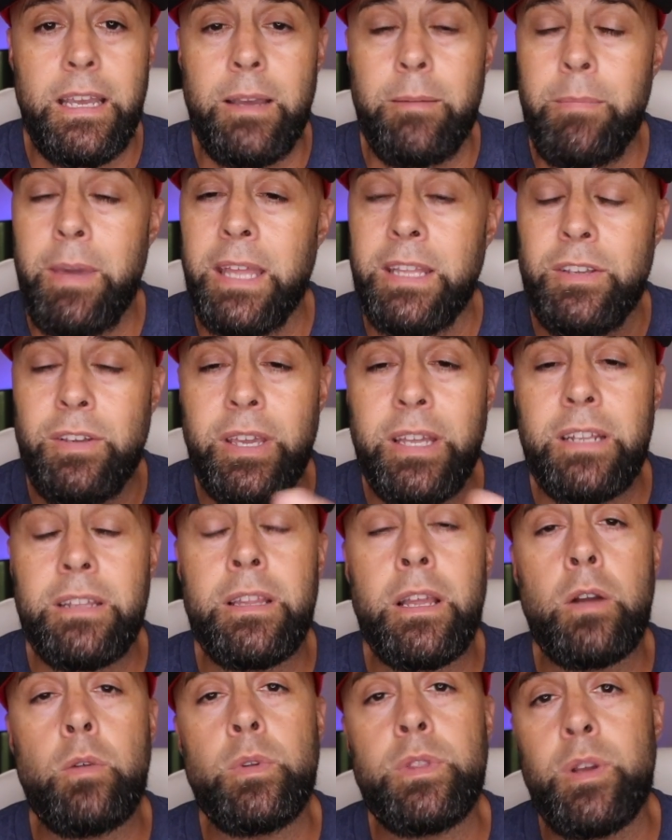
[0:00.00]
man, you get in
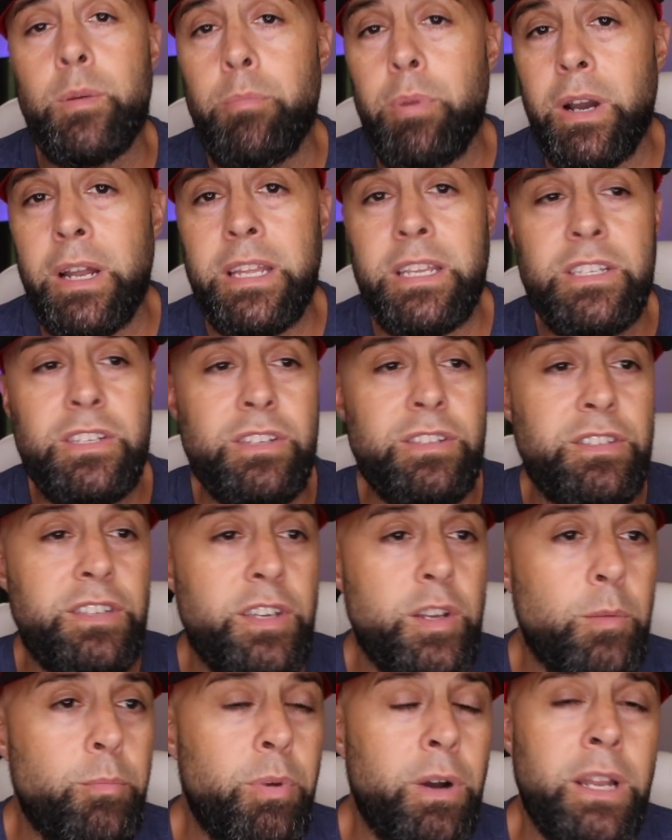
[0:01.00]
there with your buddies, you see
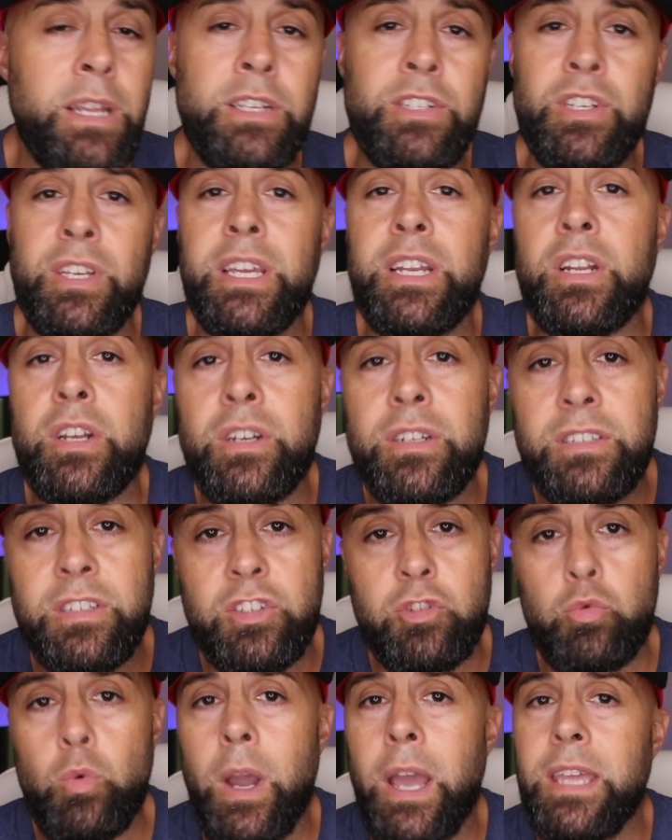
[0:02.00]
your buddies, you get a good
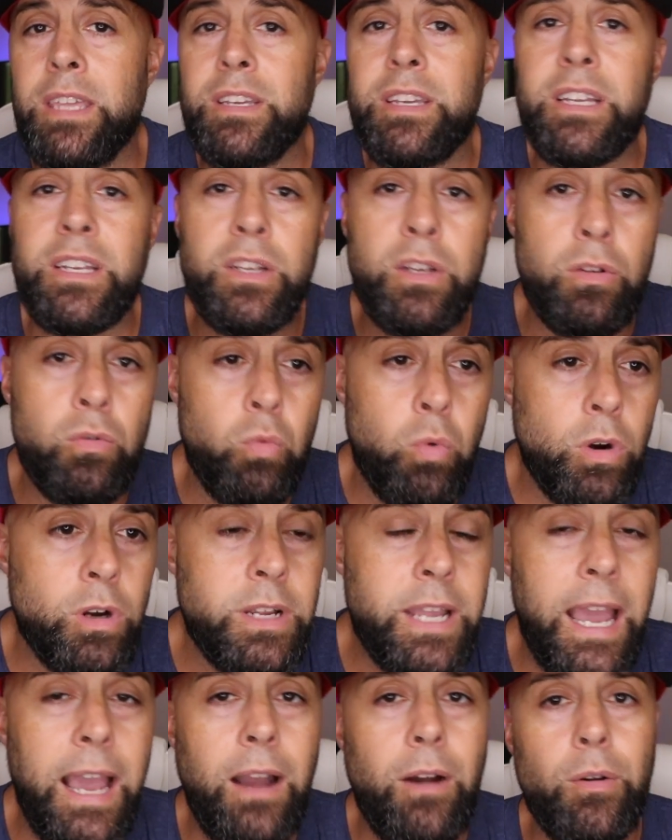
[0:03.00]
sweat, you get a good
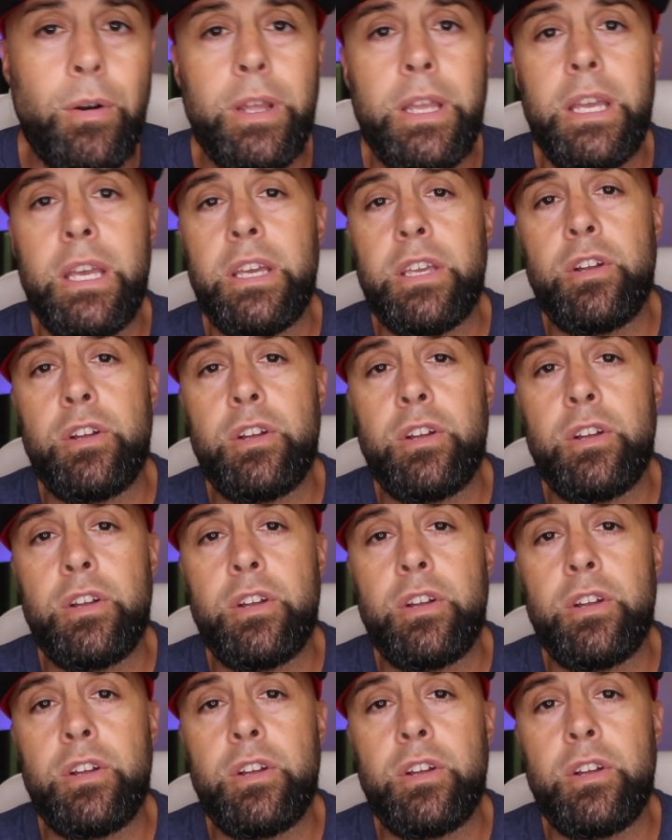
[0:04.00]
workout,